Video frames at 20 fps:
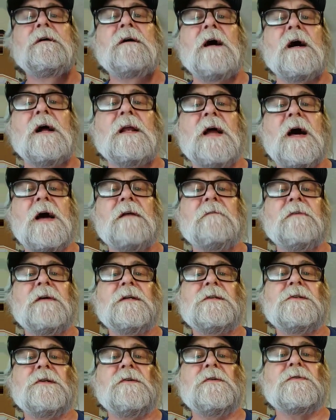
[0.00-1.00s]
a lot of
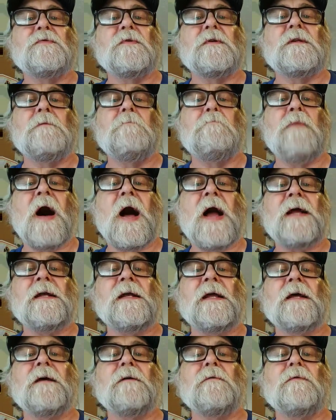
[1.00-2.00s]
issues with the
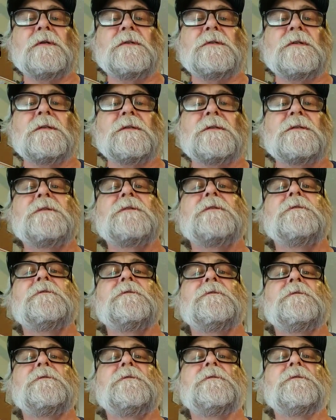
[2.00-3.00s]
binding, which is
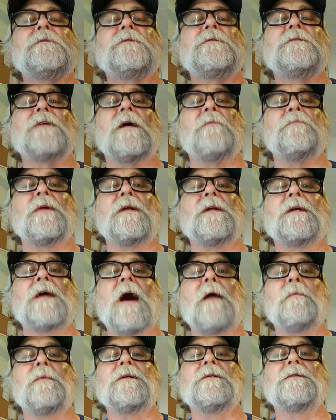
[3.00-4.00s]
something
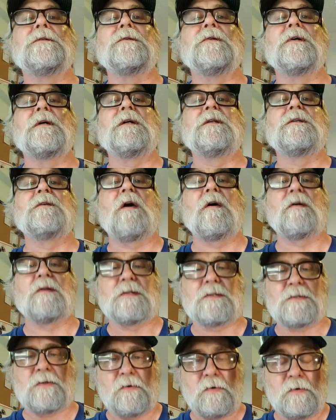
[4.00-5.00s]
common to a guitar
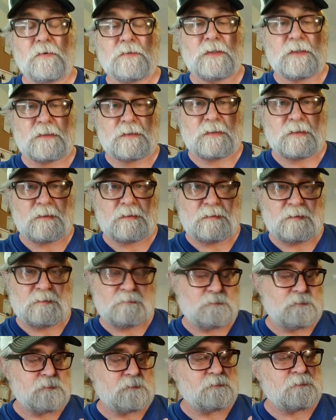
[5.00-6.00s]
that's old, and
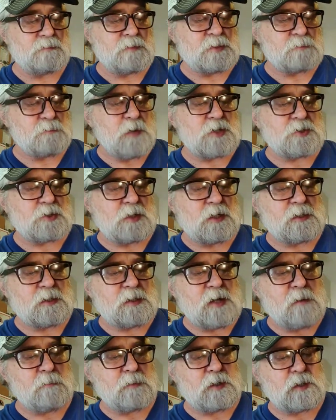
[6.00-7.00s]
especially
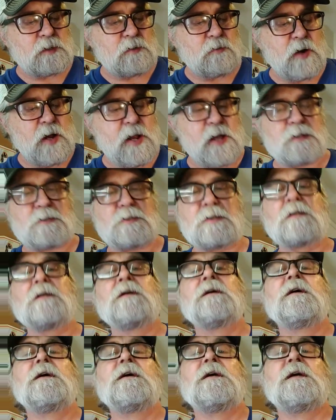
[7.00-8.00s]
common to Gretsch.
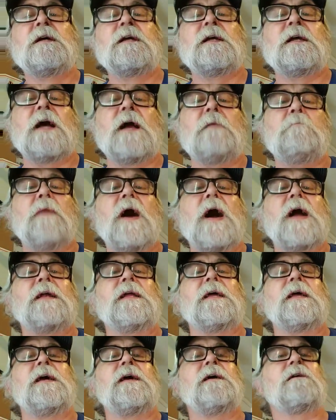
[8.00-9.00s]
You got
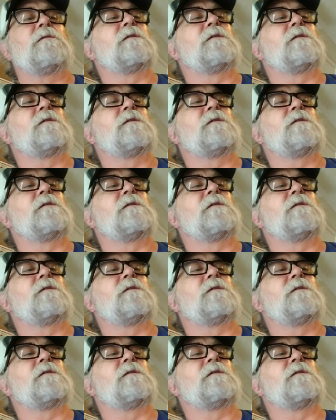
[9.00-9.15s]
binding here